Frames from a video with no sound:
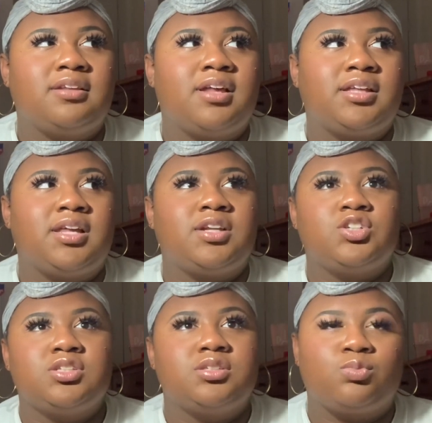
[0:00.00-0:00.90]
like that
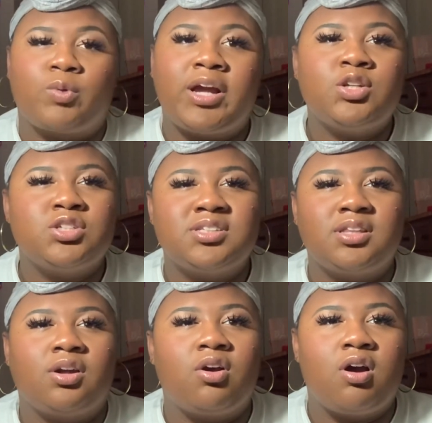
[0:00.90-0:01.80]
just rages
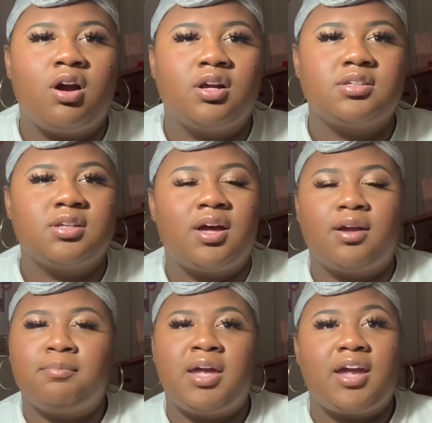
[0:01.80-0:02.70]
in their heart to
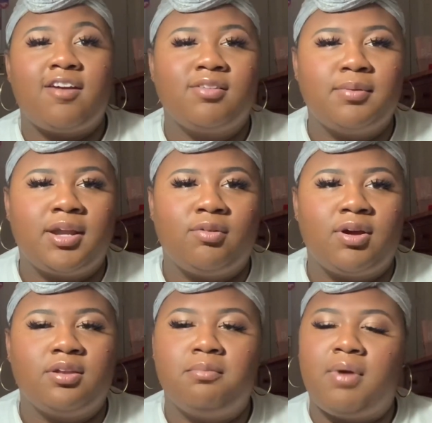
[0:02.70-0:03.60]
like make everybody
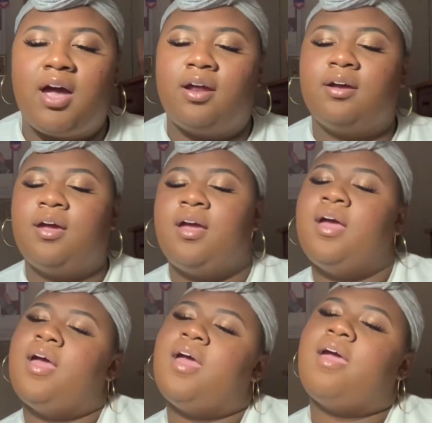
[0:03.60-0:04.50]
around them mad.
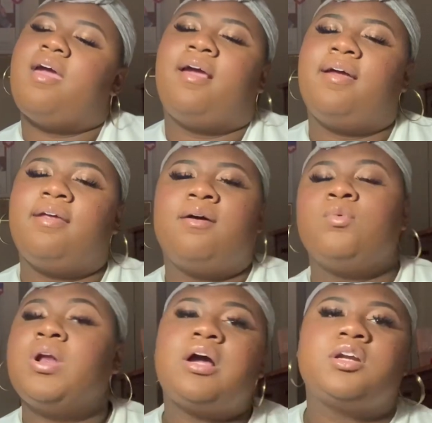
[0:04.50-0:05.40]
And we're
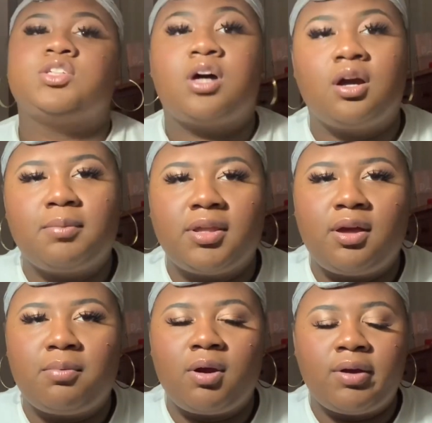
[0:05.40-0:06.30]
not going to talk about
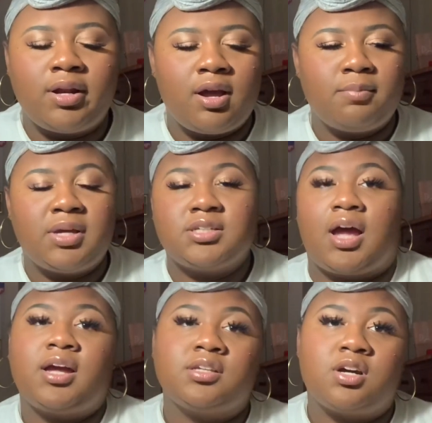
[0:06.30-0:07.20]
that part right now because
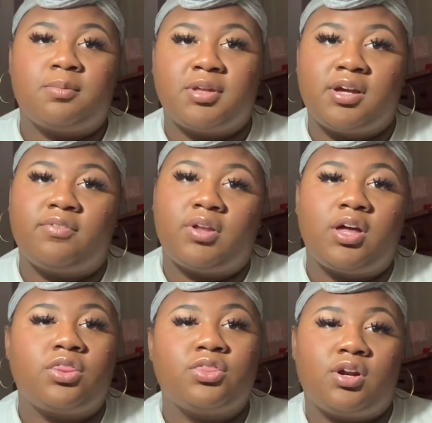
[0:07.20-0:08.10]
I could talk about that for like
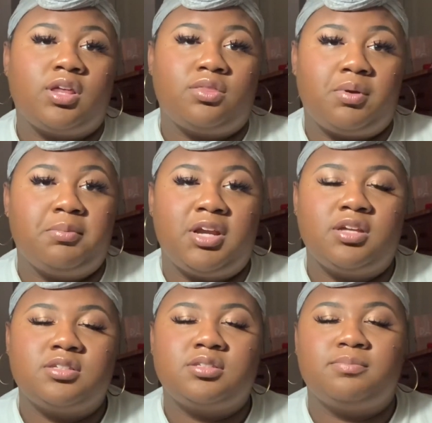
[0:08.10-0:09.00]
33
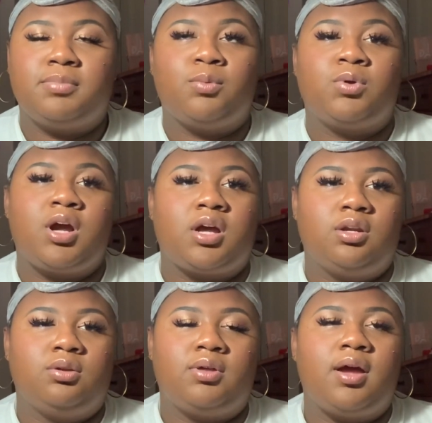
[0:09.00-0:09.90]
minutes, but we're not going
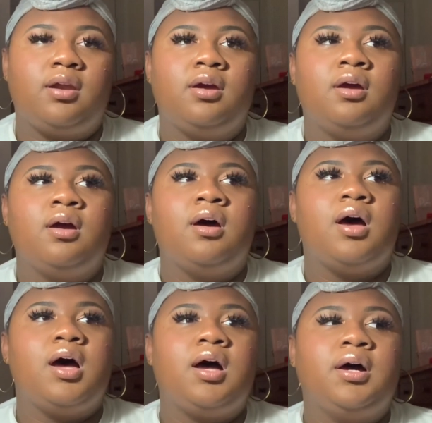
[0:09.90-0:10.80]
to do that.
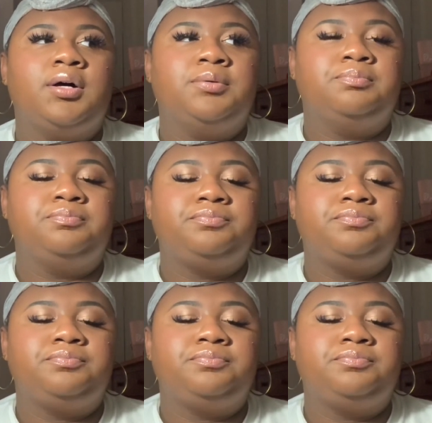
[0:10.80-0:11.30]
I'm